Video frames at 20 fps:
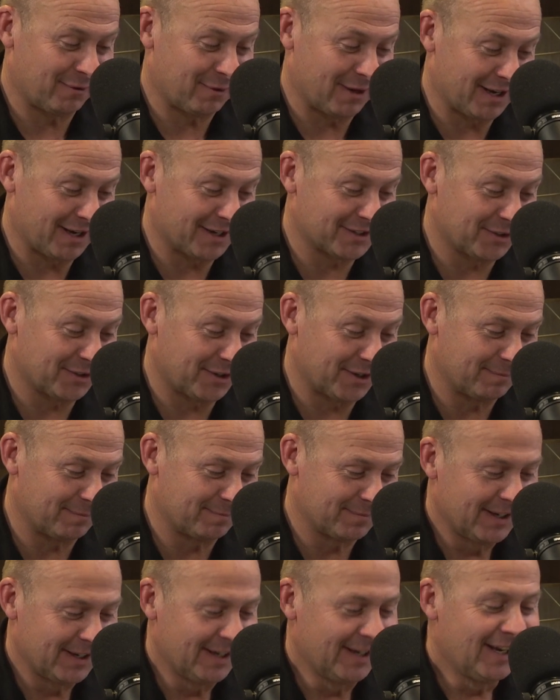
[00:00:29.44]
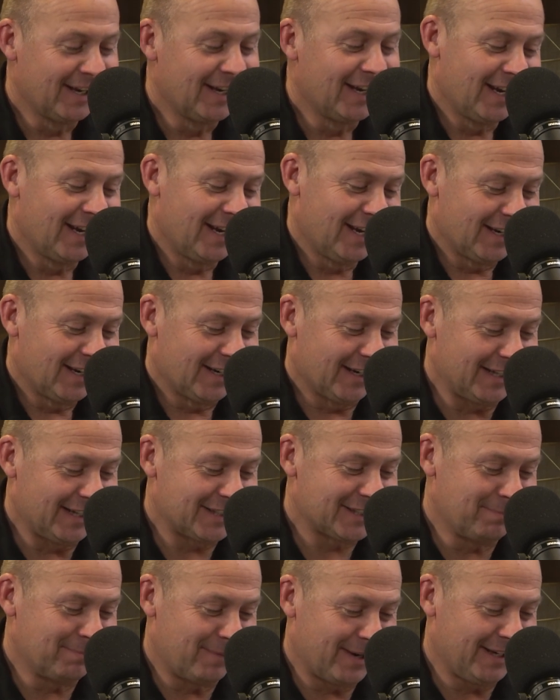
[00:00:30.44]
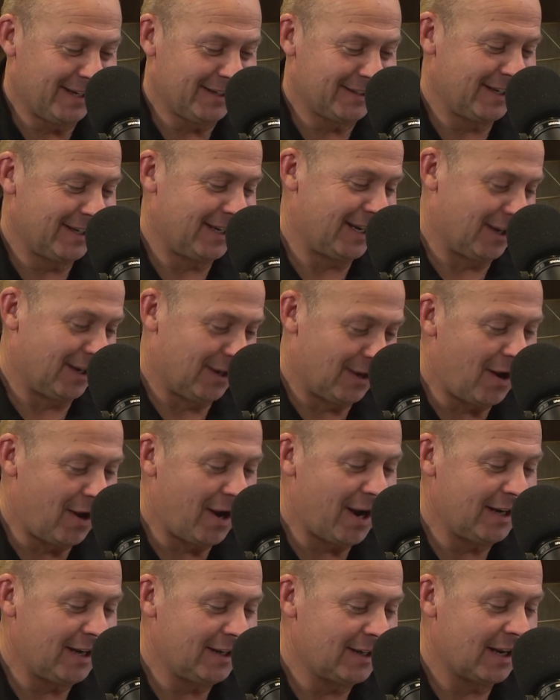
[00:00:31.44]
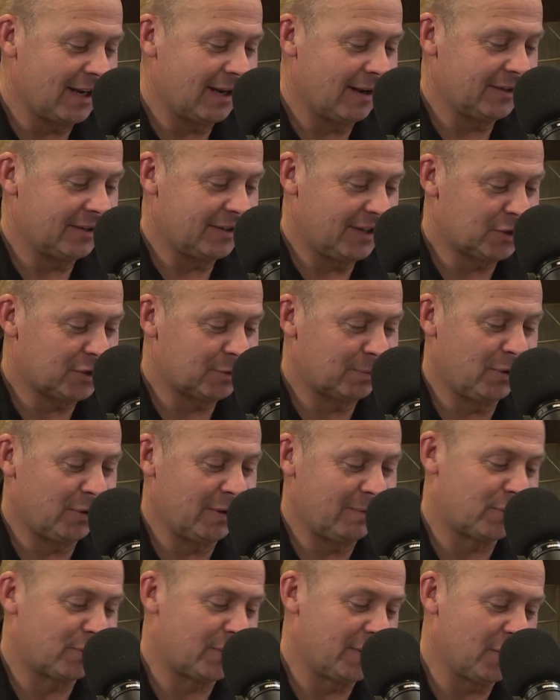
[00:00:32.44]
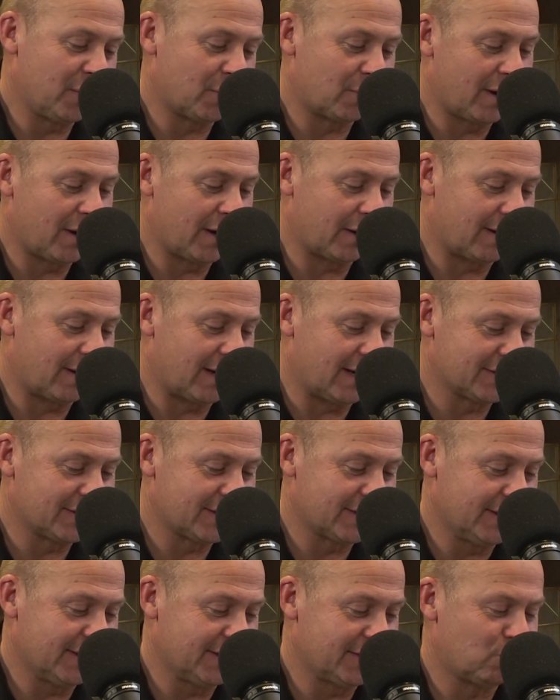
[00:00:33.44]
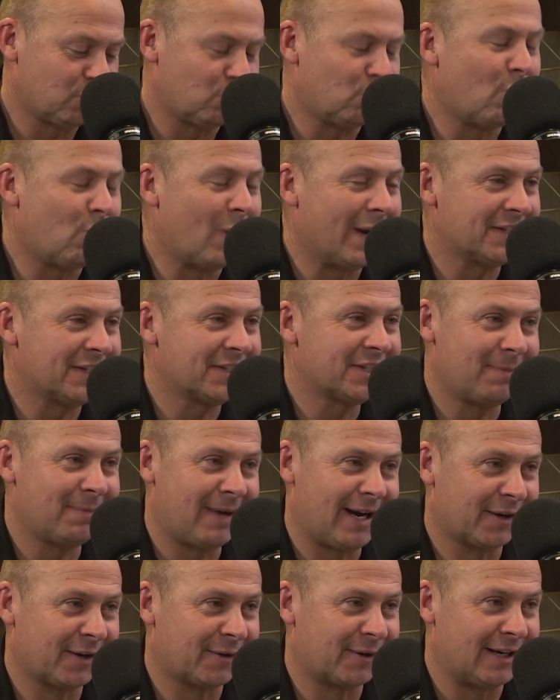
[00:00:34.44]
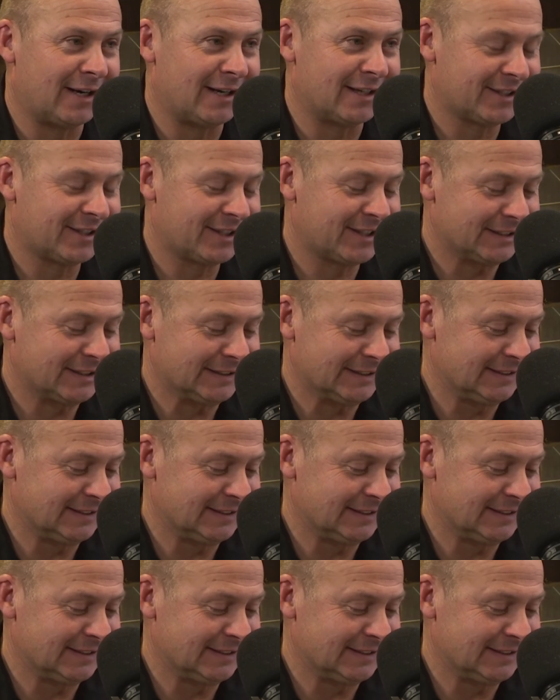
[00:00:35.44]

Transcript: really excited. Who are we meeting? Let's meet Align tetraploid perennial ryegrass. It's one smart grass.